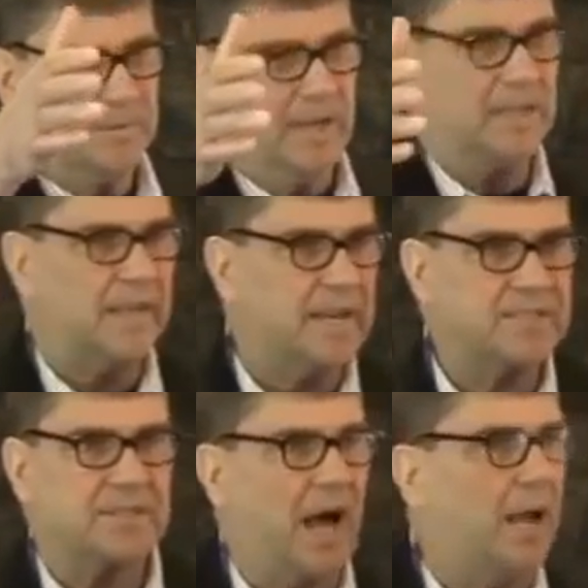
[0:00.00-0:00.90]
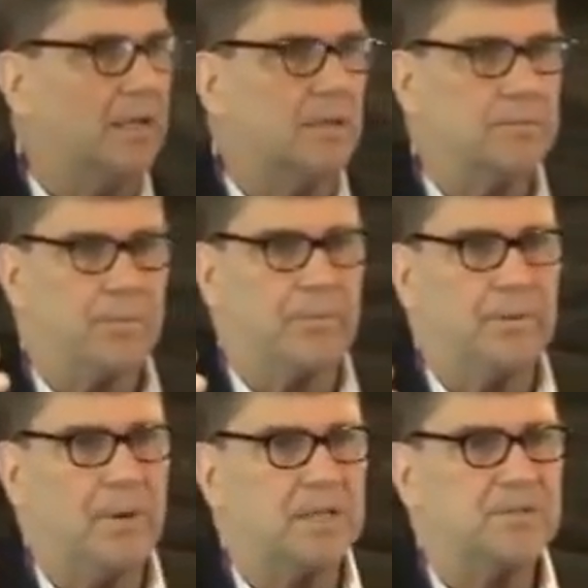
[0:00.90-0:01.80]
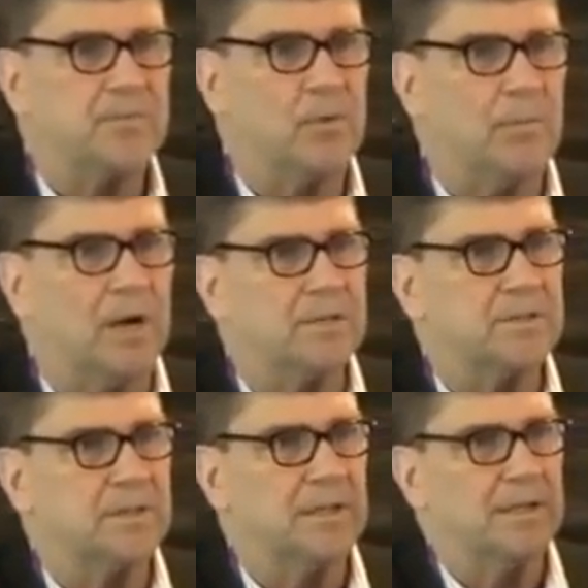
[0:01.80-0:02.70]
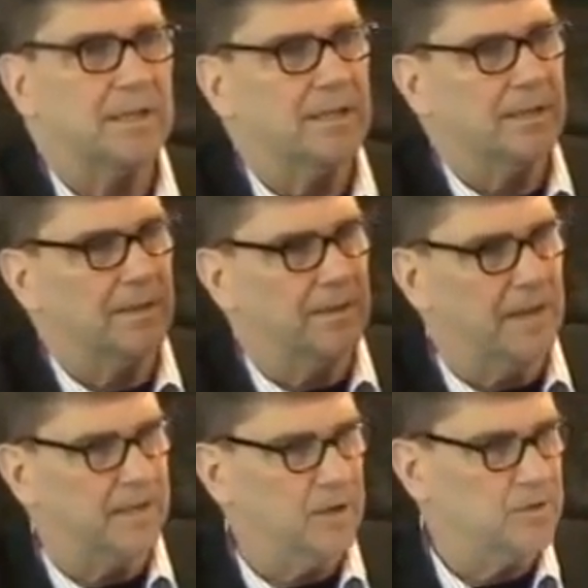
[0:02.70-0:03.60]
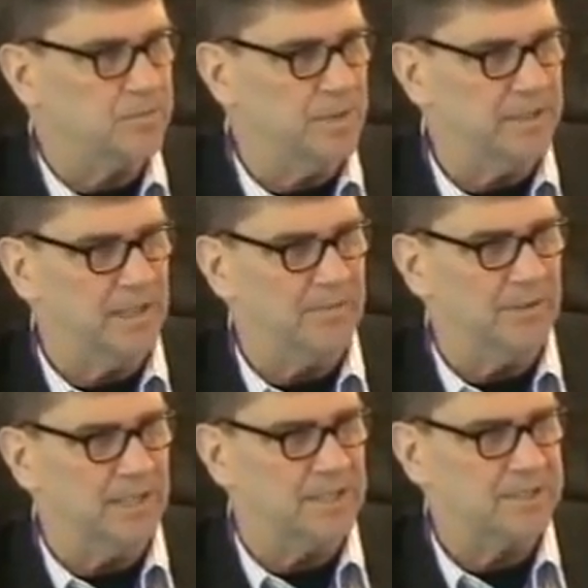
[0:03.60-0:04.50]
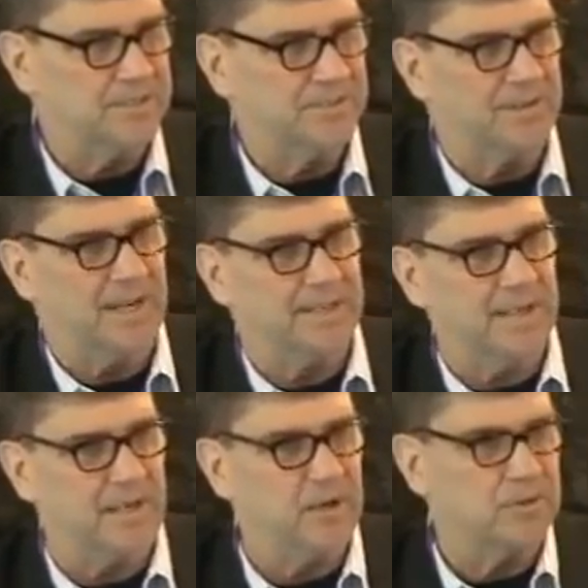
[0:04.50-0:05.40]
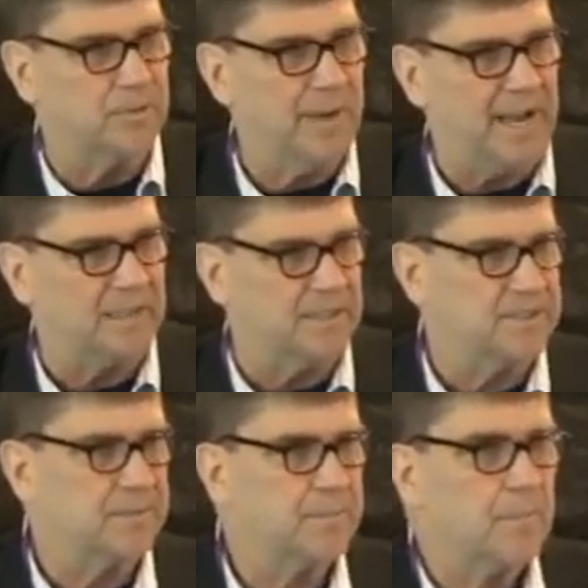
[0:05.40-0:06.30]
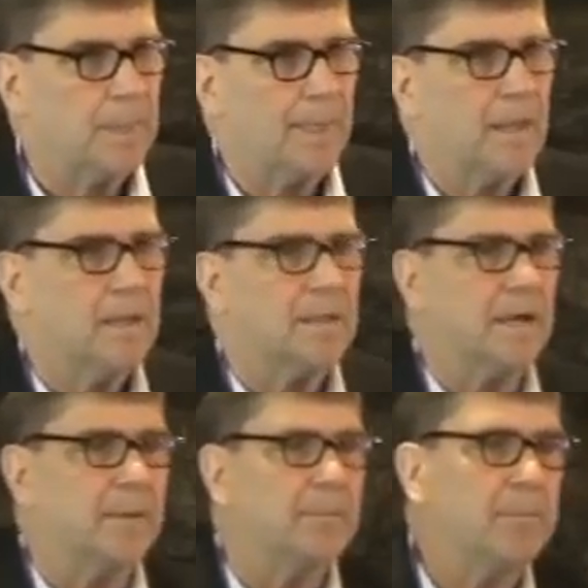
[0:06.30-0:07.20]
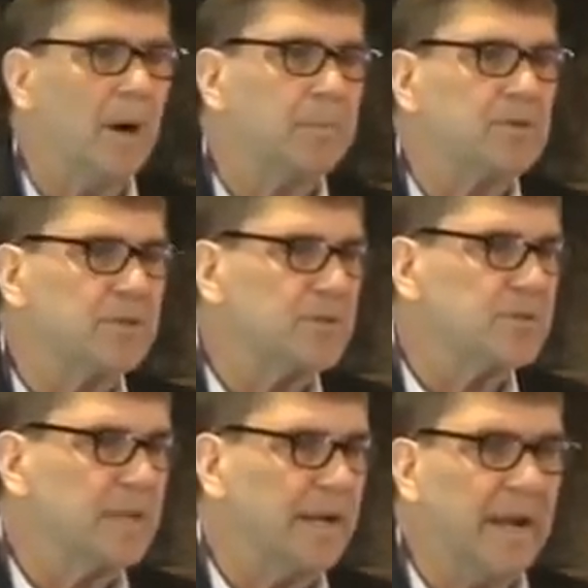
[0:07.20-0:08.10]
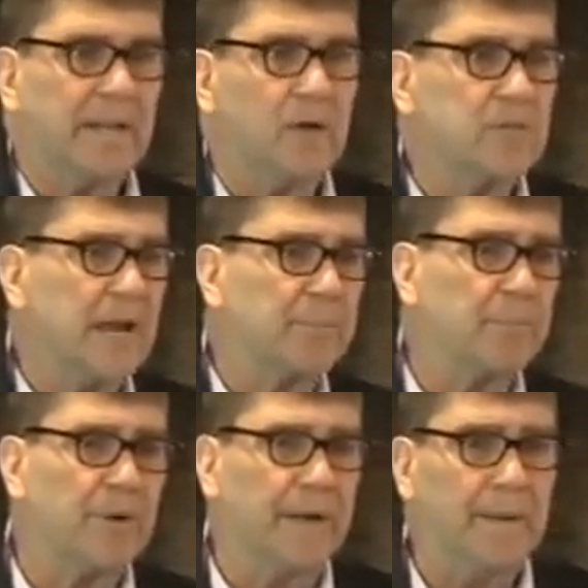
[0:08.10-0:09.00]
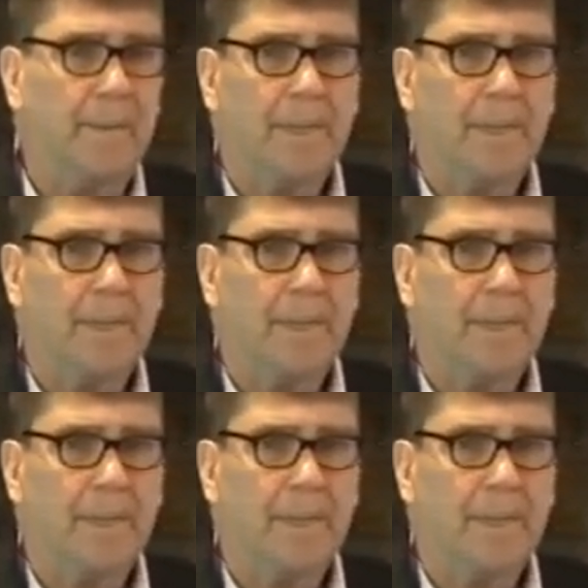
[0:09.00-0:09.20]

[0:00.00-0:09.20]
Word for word: That lasts, I don't know, three months, four months. Then it goes mid-level list, right? Then it goes to backlist. Okay, publishers, and then it goes out of print.